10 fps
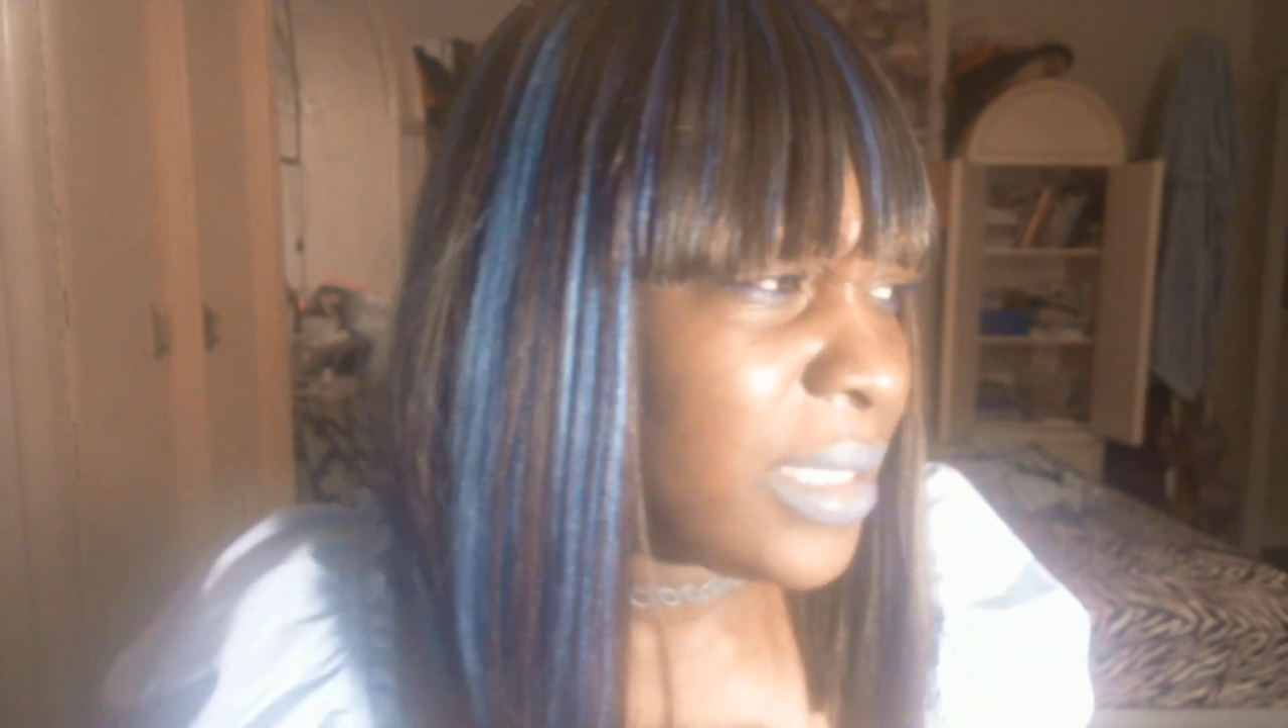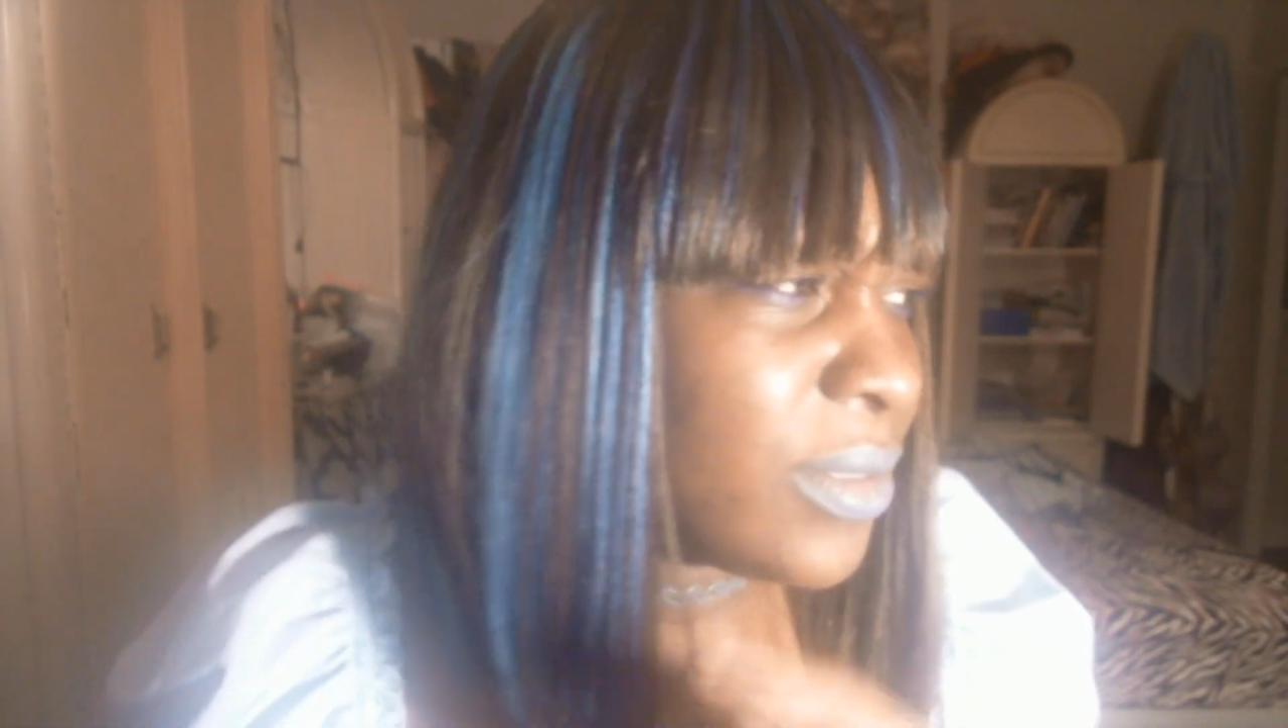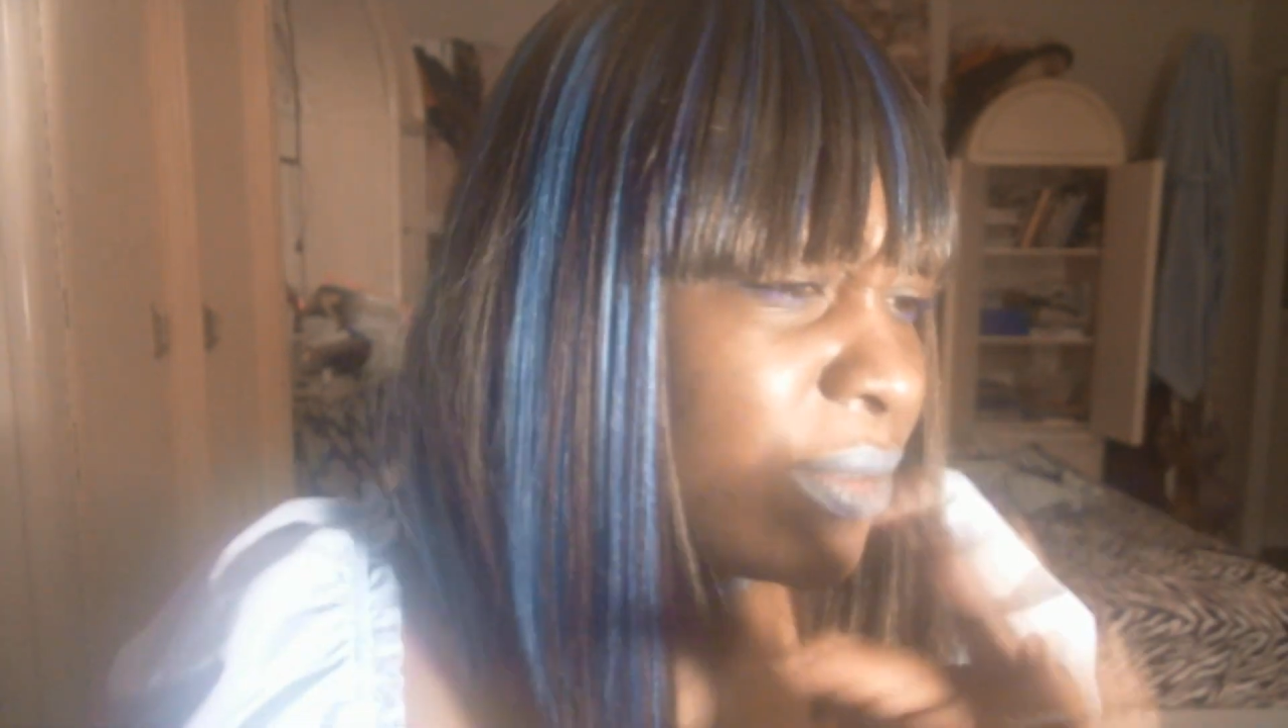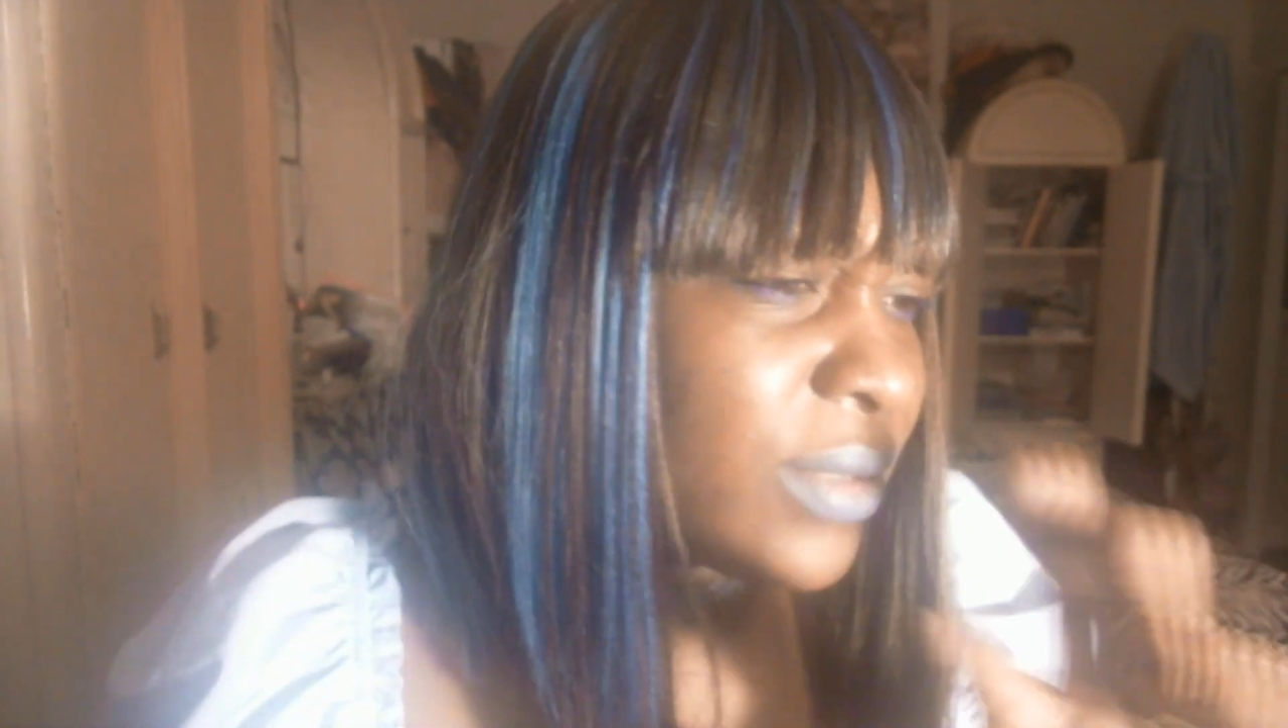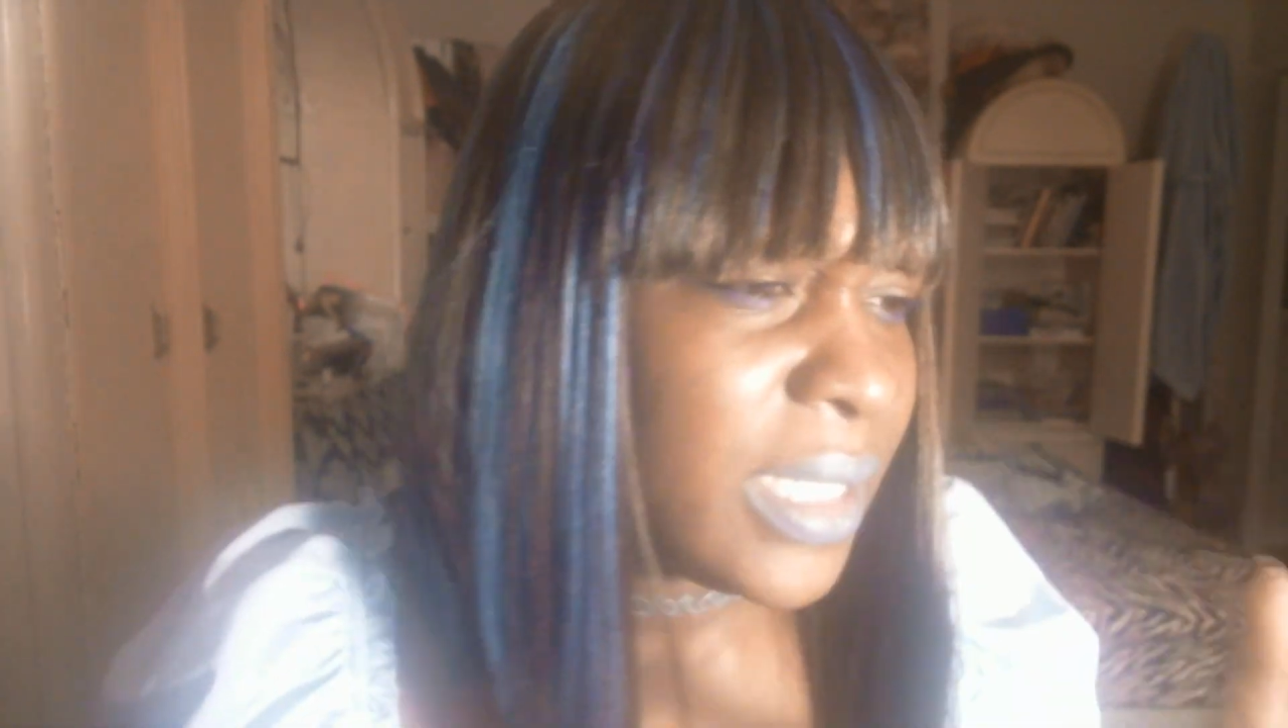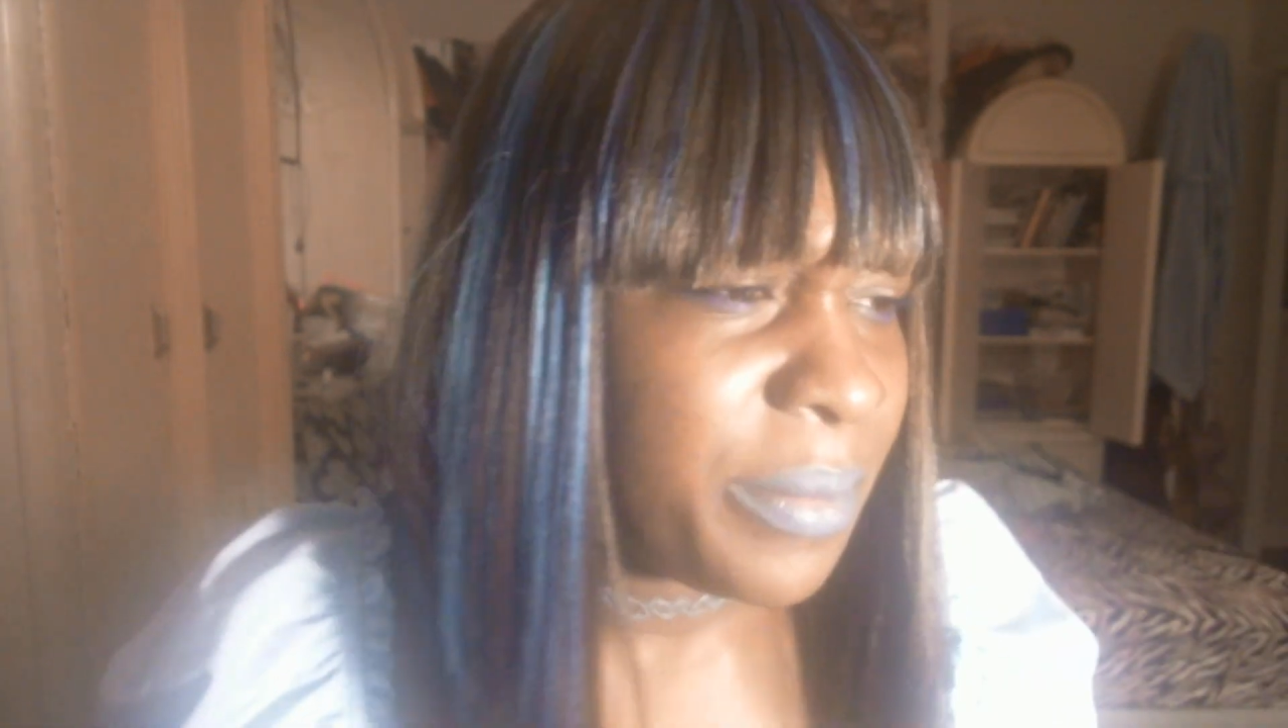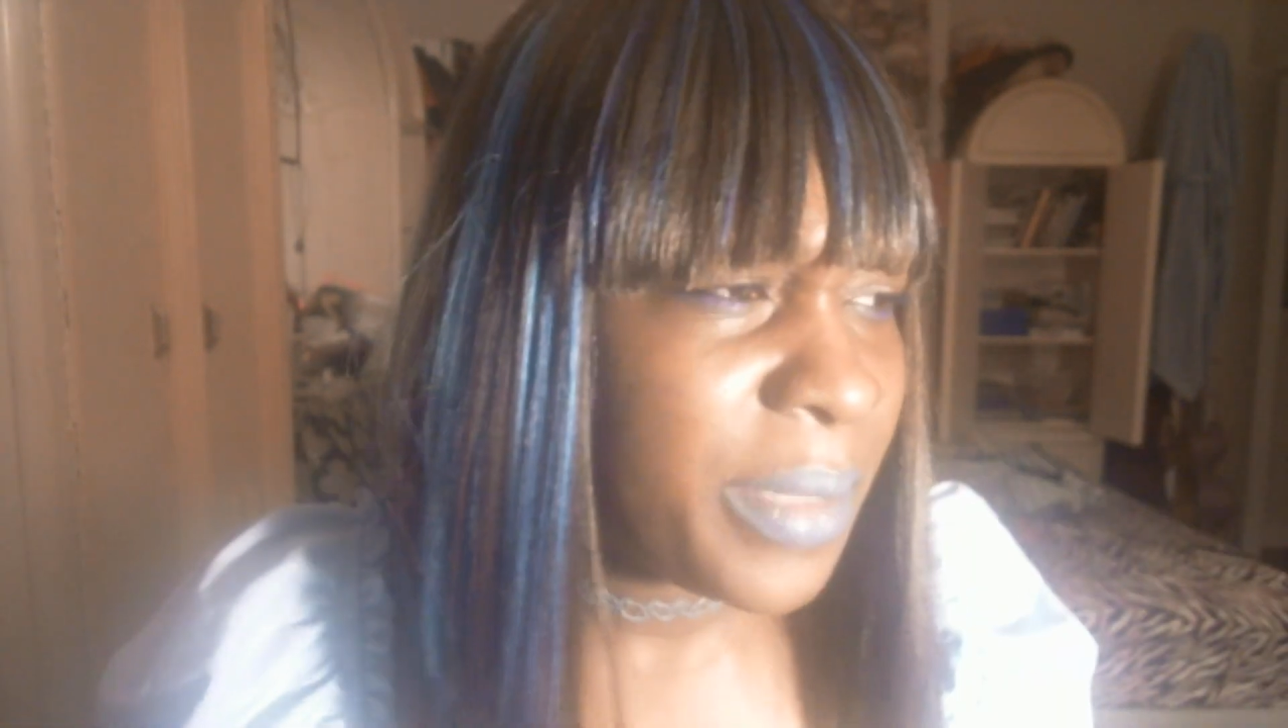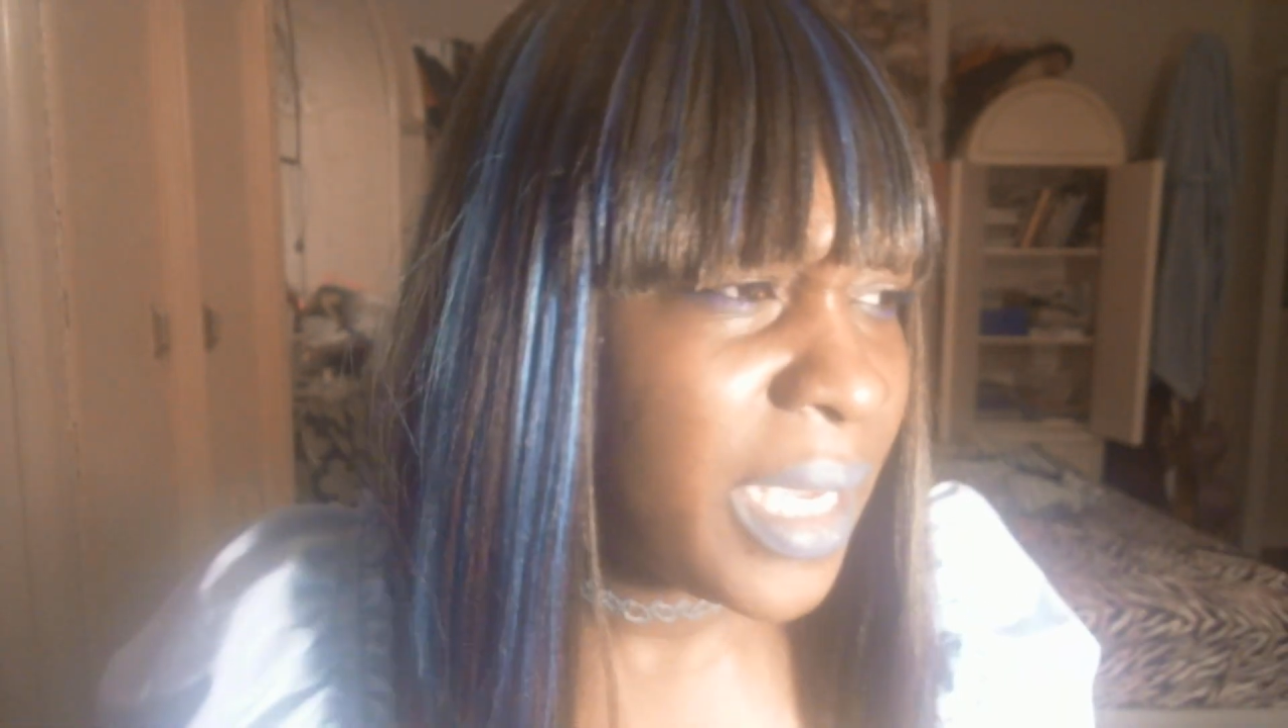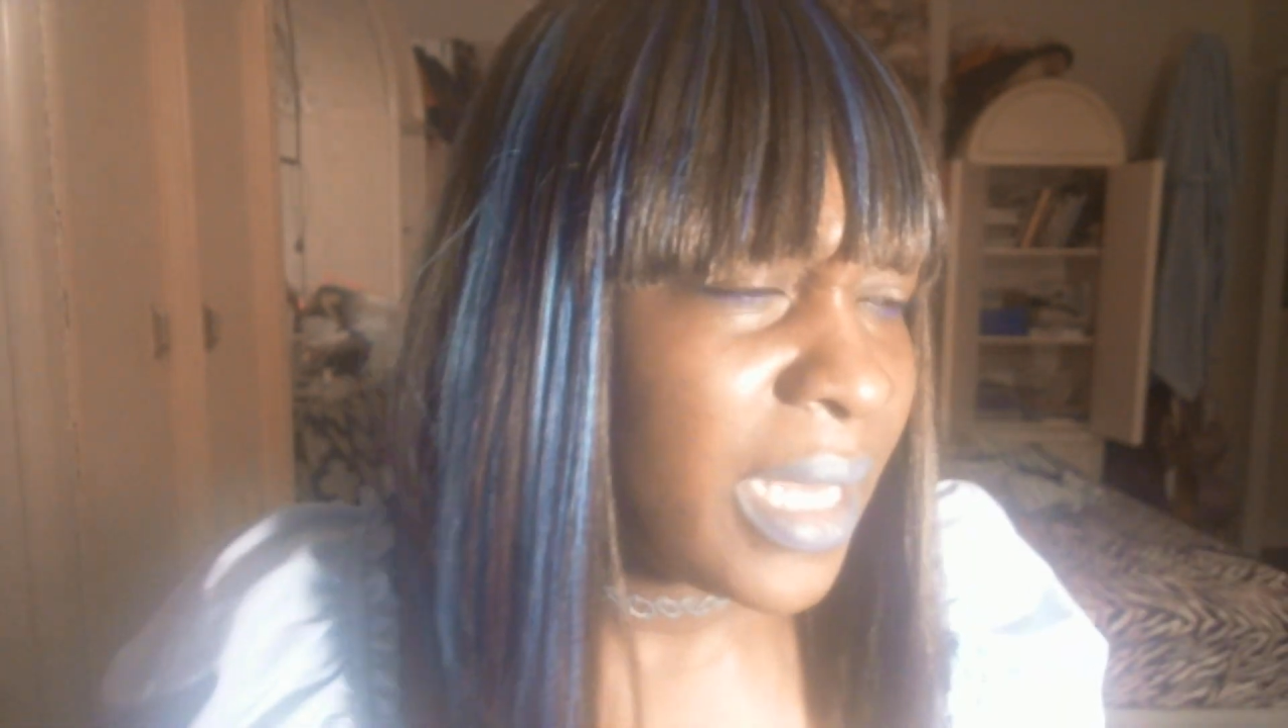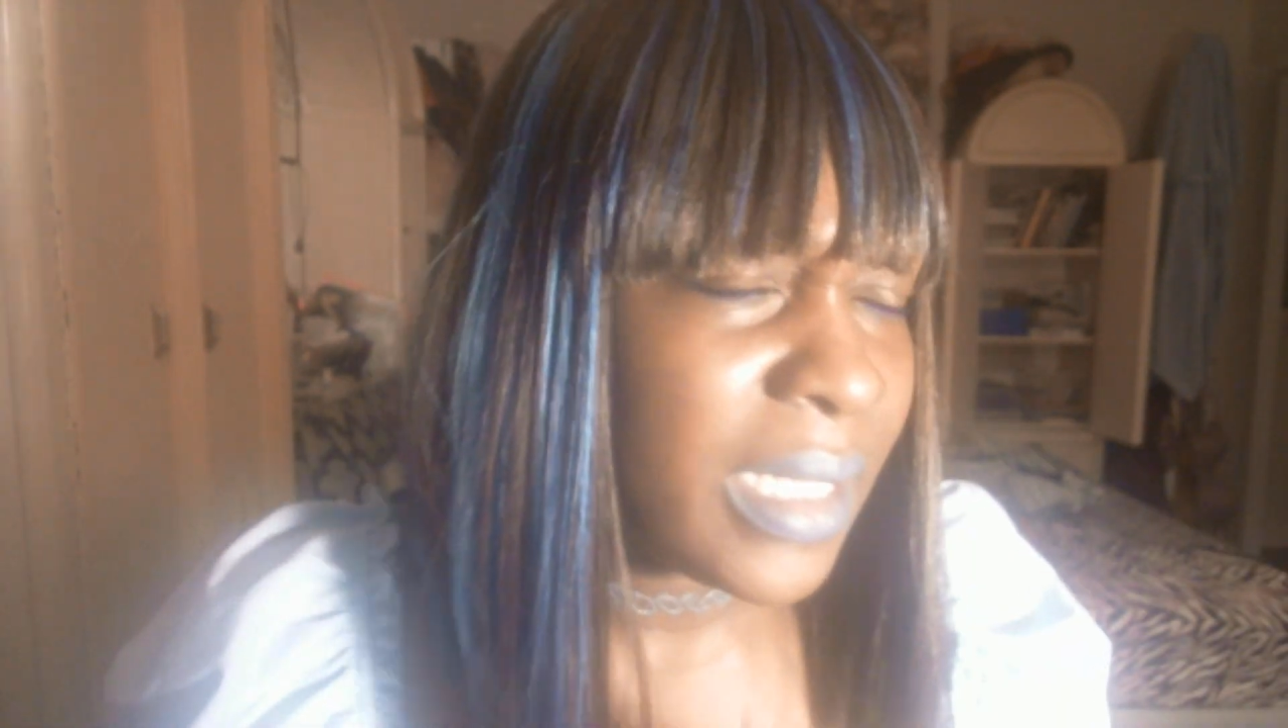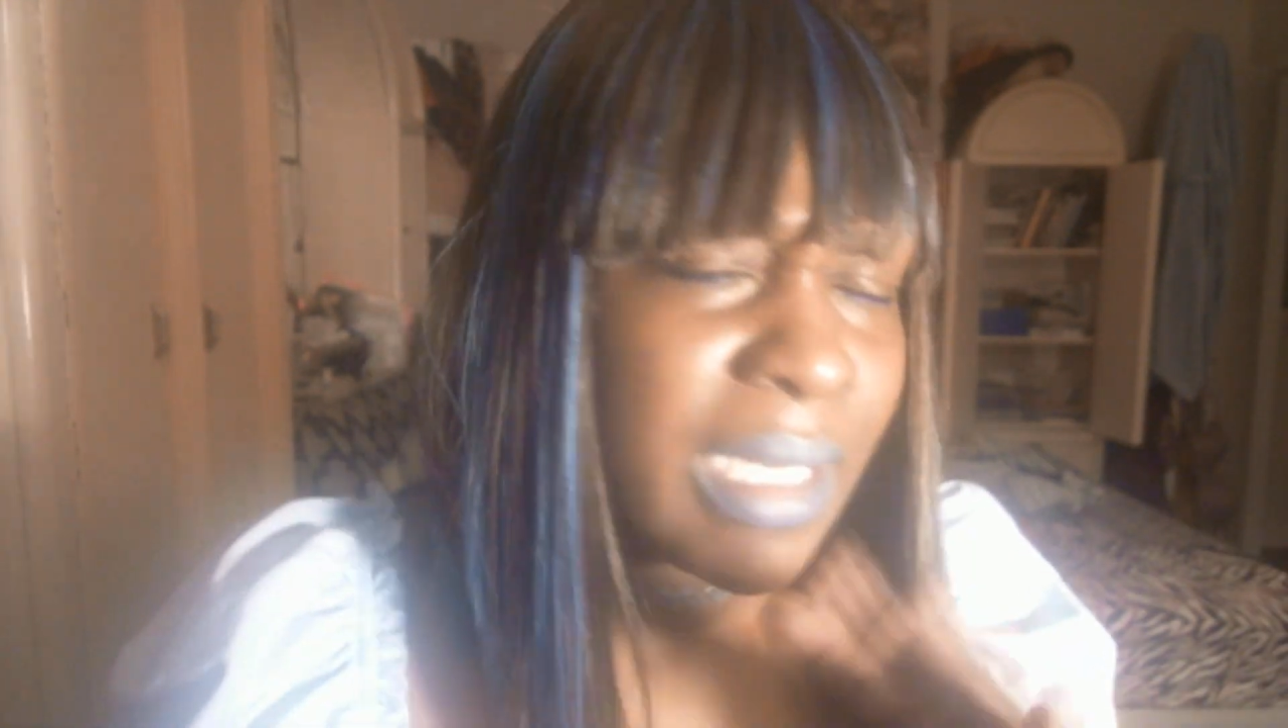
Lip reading: you don't need a man,